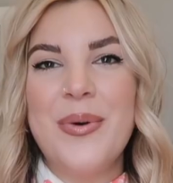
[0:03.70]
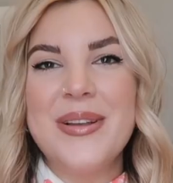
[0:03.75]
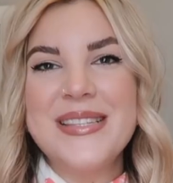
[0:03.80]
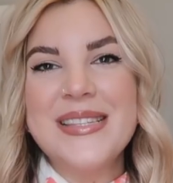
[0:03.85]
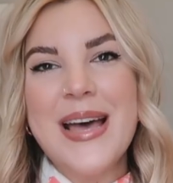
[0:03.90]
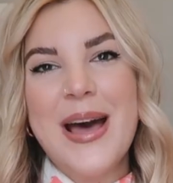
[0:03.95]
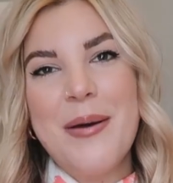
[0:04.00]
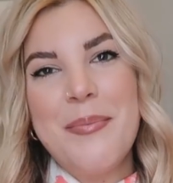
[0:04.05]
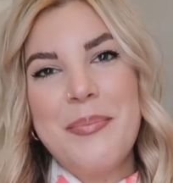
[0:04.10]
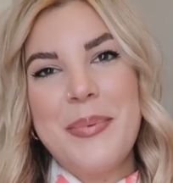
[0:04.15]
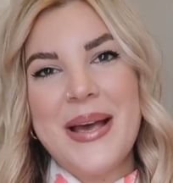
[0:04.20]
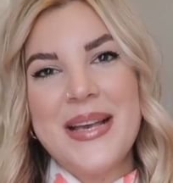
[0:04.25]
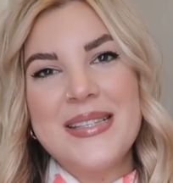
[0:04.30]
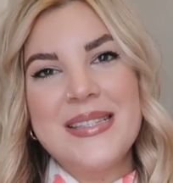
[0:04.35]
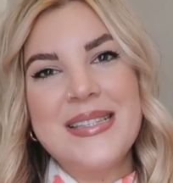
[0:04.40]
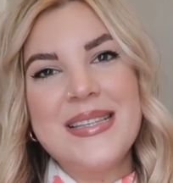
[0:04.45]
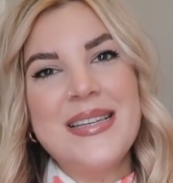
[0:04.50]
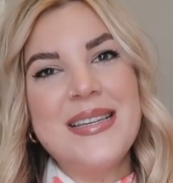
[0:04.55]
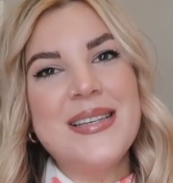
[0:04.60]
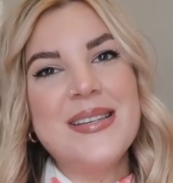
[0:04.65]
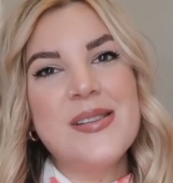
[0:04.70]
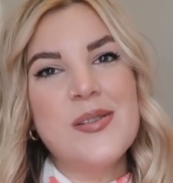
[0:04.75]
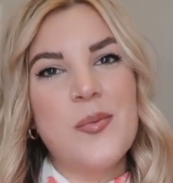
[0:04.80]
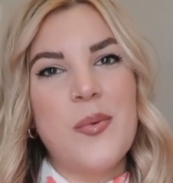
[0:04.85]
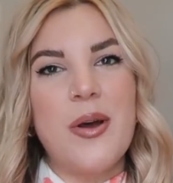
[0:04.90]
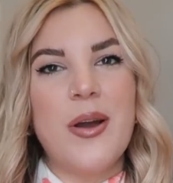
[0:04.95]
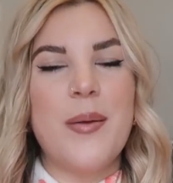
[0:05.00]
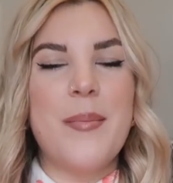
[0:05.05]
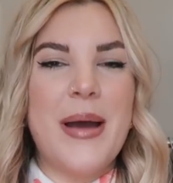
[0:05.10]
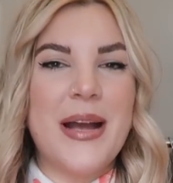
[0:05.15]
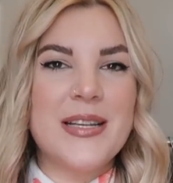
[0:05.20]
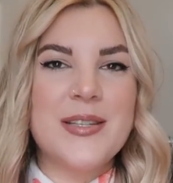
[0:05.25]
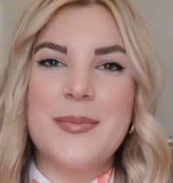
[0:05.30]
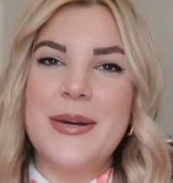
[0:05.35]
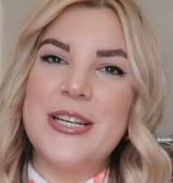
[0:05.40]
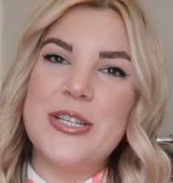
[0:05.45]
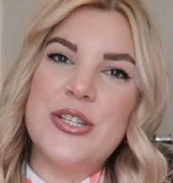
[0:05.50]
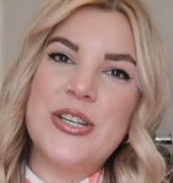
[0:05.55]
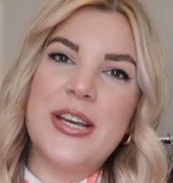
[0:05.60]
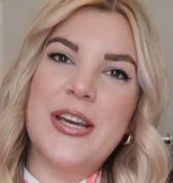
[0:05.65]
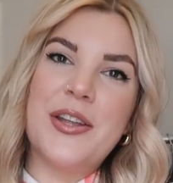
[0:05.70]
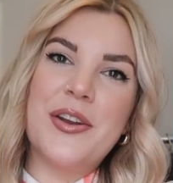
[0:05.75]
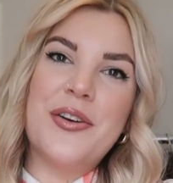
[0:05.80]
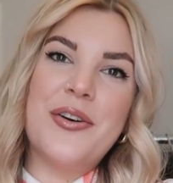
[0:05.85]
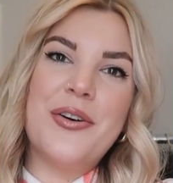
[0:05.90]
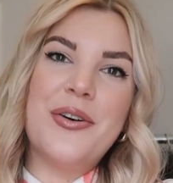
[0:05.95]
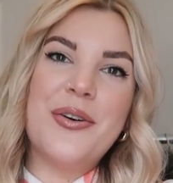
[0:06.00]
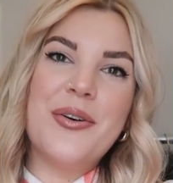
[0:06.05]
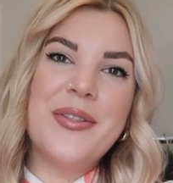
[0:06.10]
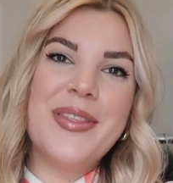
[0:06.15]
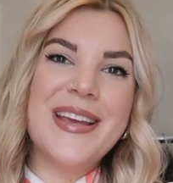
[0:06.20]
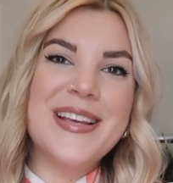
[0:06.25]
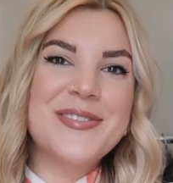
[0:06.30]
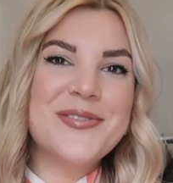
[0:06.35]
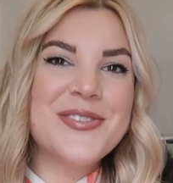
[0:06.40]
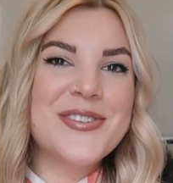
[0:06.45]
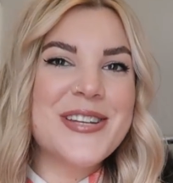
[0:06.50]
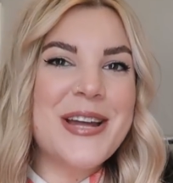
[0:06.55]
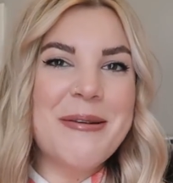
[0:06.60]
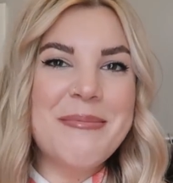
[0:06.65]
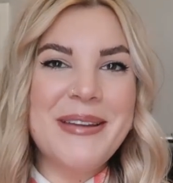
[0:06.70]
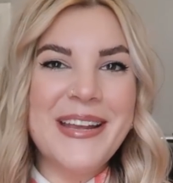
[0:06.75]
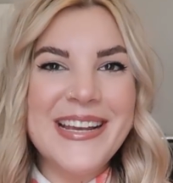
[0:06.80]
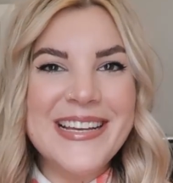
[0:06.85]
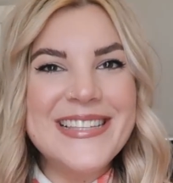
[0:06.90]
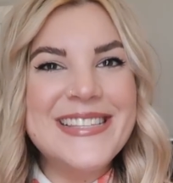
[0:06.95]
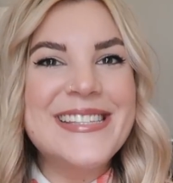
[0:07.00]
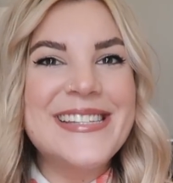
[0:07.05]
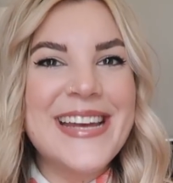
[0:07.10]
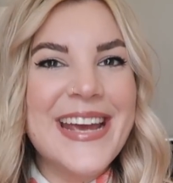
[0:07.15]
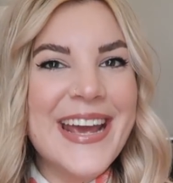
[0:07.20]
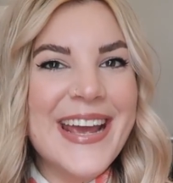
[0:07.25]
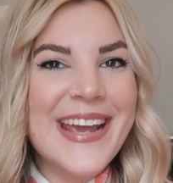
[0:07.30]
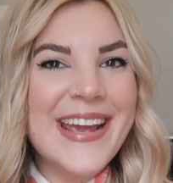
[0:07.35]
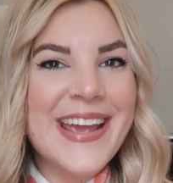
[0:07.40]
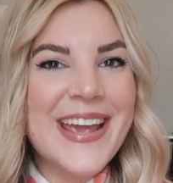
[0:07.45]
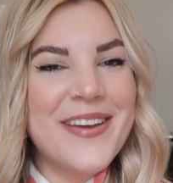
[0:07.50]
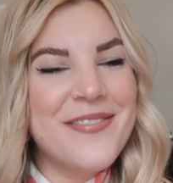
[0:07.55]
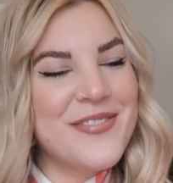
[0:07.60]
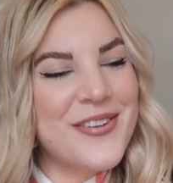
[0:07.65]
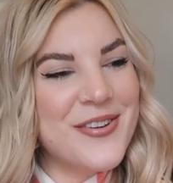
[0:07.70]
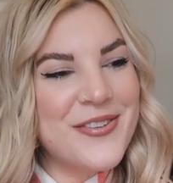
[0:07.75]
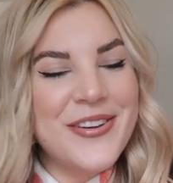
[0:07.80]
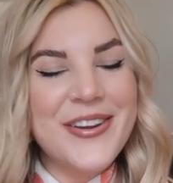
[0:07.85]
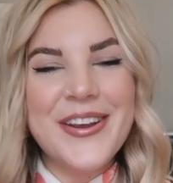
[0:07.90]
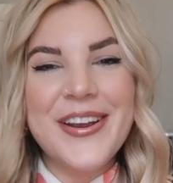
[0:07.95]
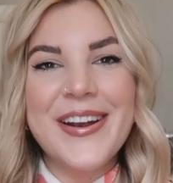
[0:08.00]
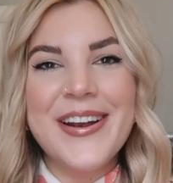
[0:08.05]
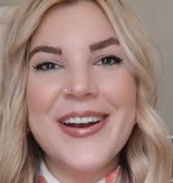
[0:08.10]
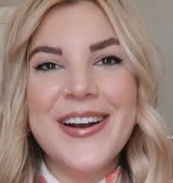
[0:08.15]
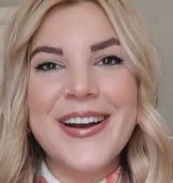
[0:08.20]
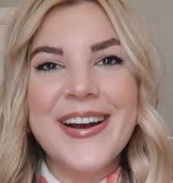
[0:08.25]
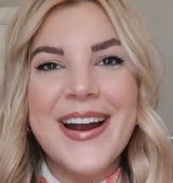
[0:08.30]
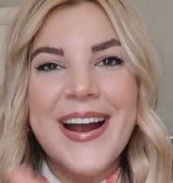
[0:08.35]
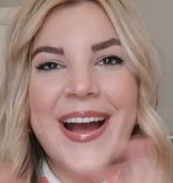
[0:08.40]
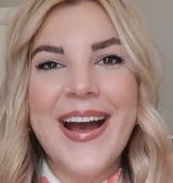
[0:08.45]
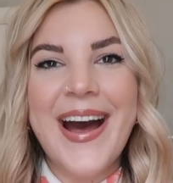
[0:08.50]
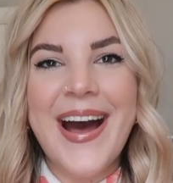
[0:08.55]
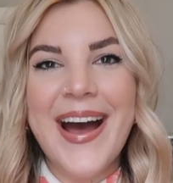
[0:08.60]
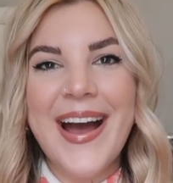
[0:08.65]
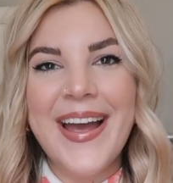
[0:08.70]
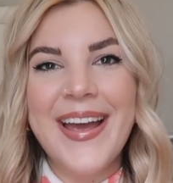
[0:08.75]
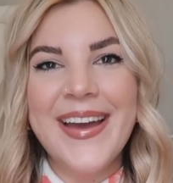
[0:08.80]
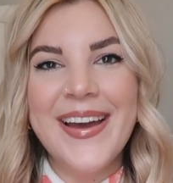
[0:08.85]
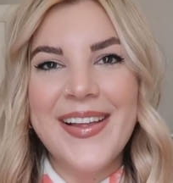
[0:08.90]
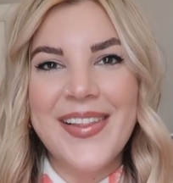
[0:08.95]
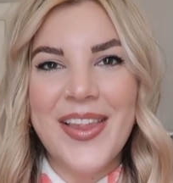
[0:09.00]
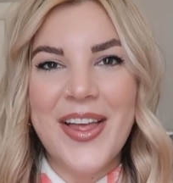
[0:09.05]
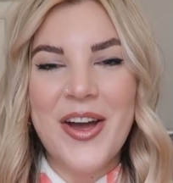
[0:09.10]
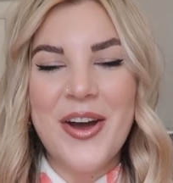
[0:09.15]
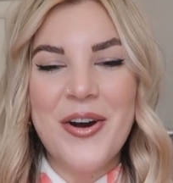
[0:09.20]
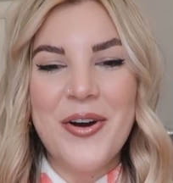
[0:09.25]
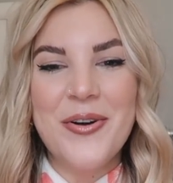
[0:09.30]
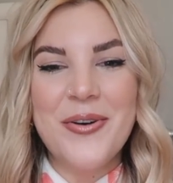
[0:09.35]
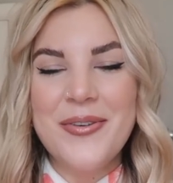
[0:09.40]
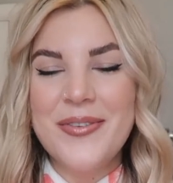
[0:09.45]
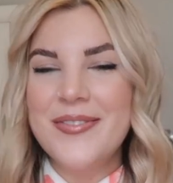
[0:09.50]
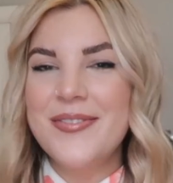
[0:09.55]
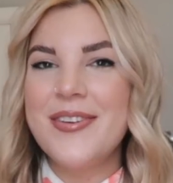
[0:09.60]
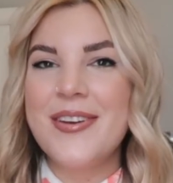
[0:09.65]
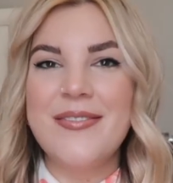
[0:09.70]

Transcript: What's up, besties? Welcome back to my channel. Thanks for stopping in today. If you're new here, hi, hello.